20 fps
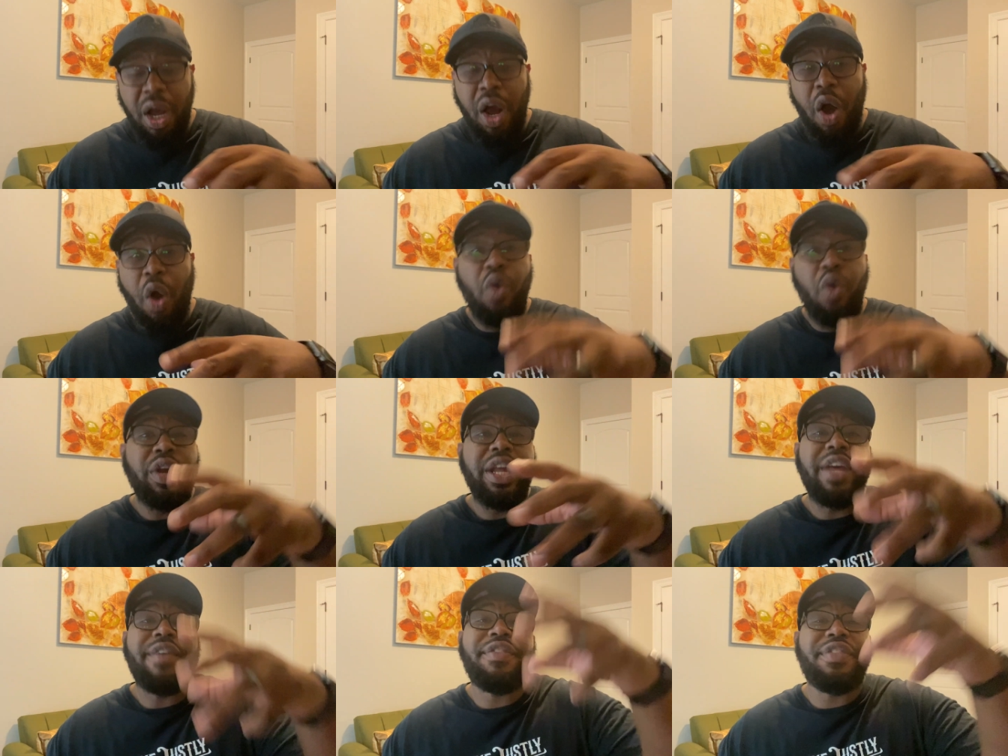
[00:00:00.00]
Oh,
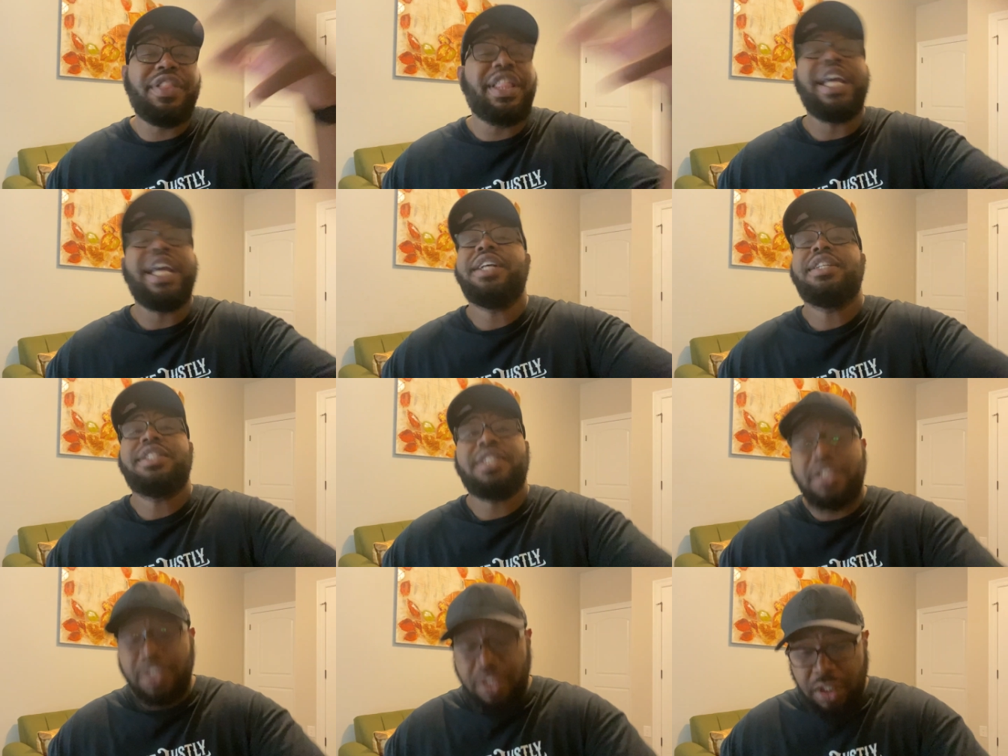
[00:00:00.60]
give
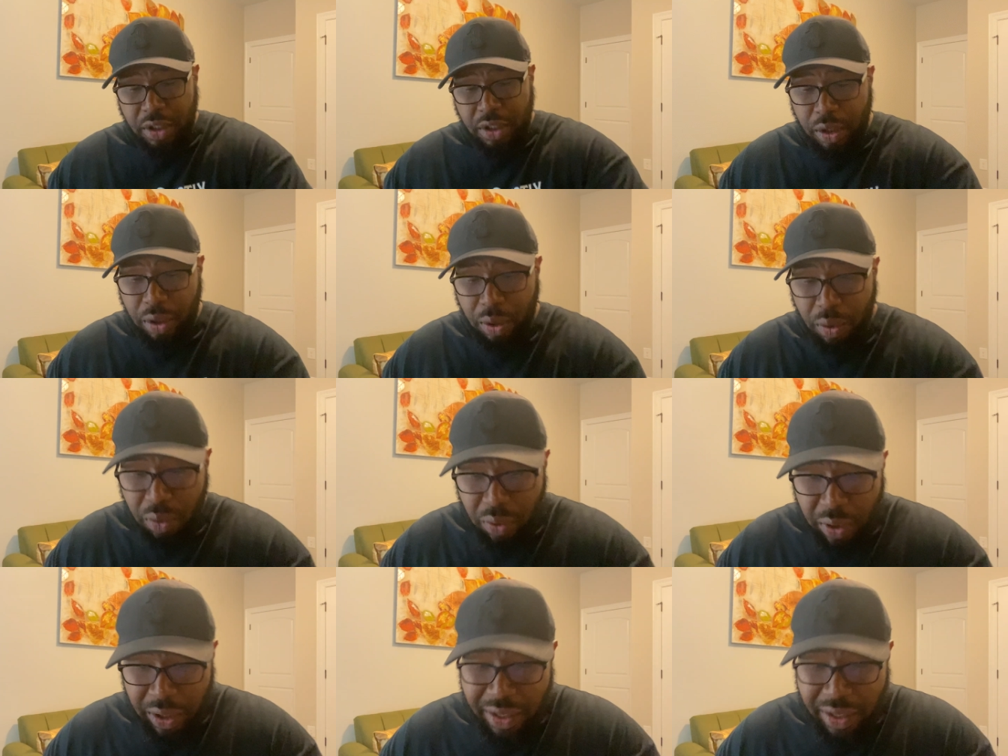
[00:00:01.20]
thanks unto the
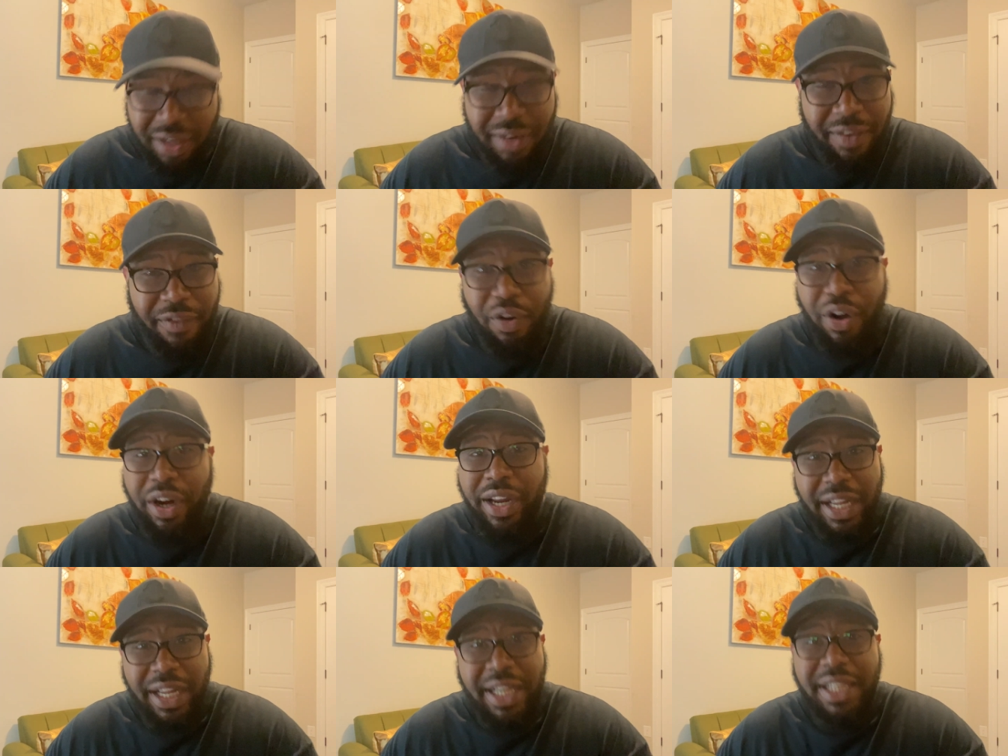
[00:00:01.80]
Lord
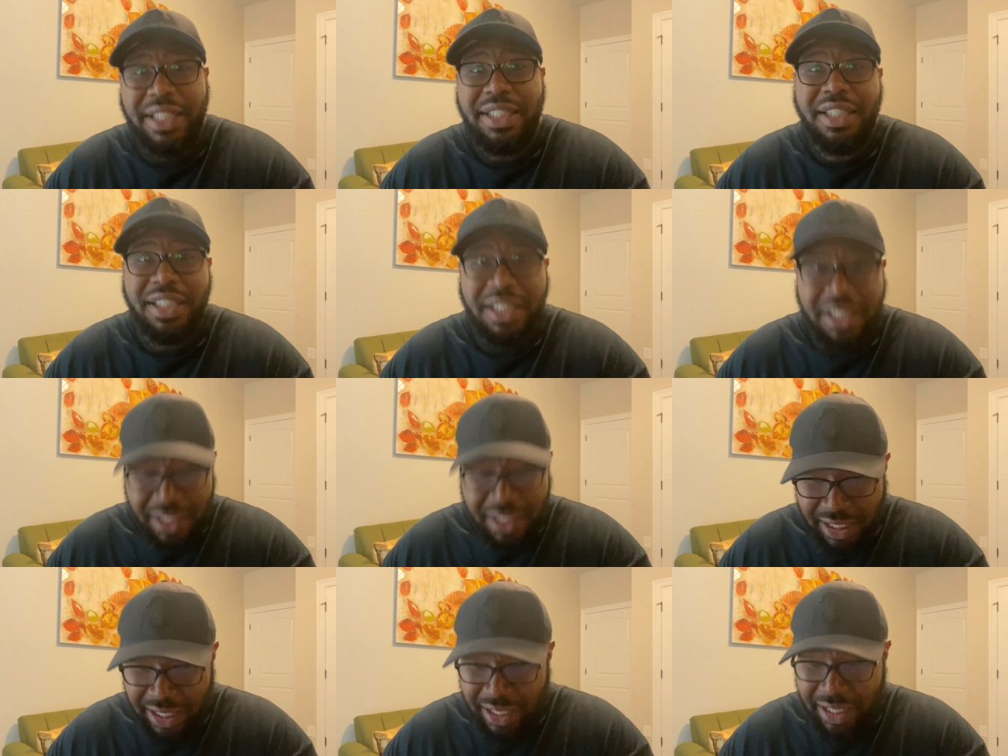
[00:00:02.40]
for he is
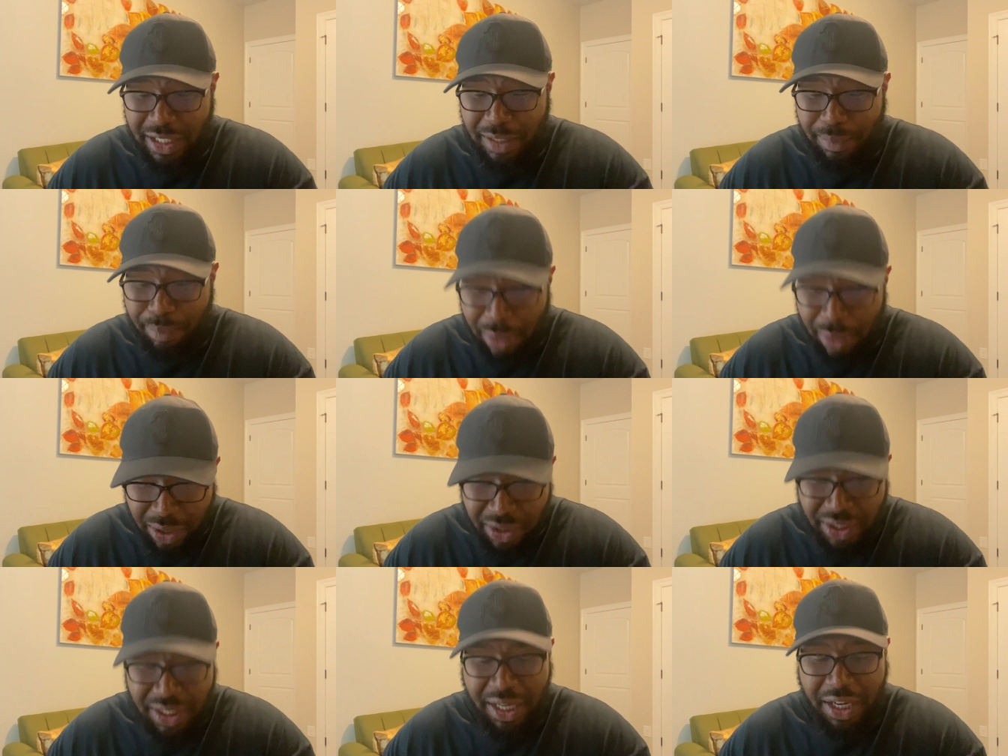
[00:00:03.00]
good and his
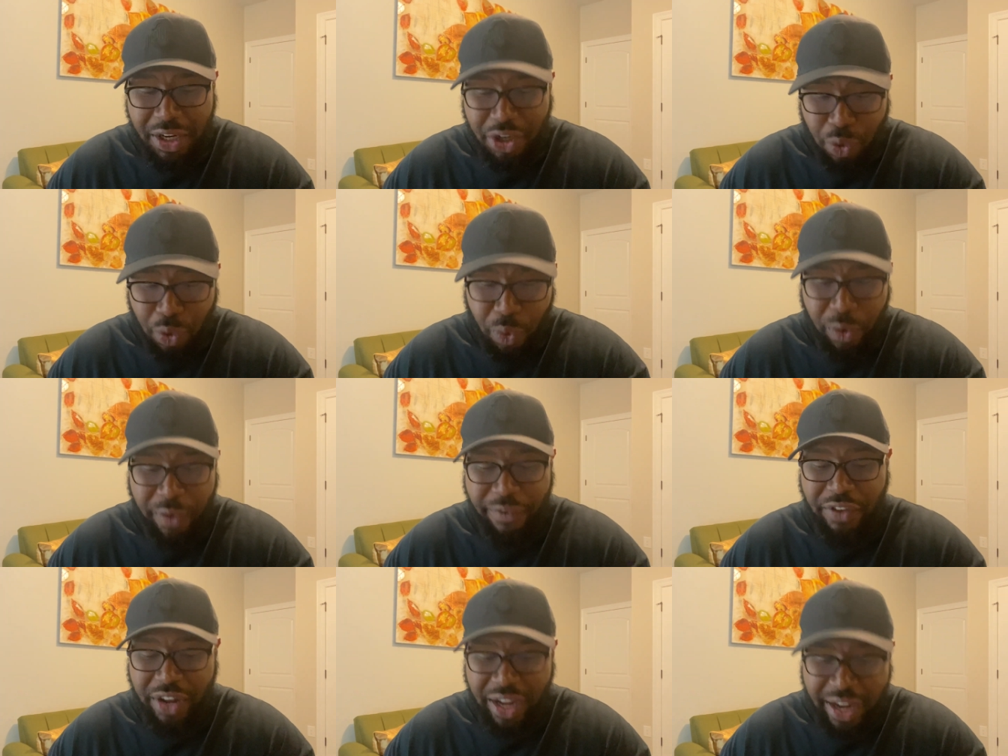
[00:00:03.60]
mercy
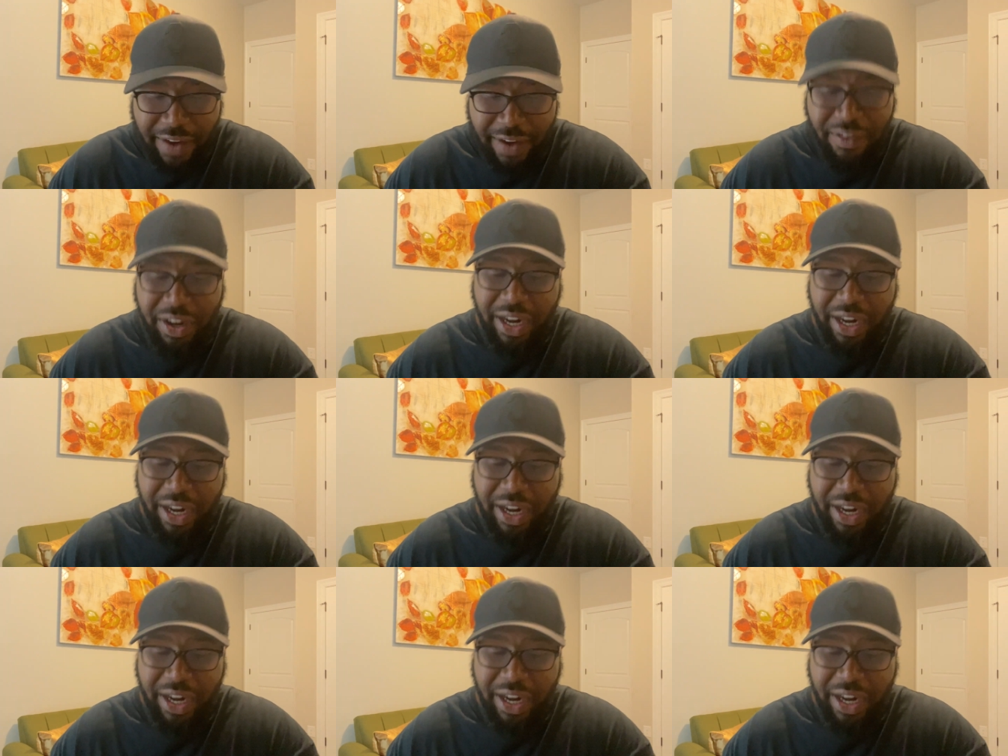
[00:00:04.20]
endure forever.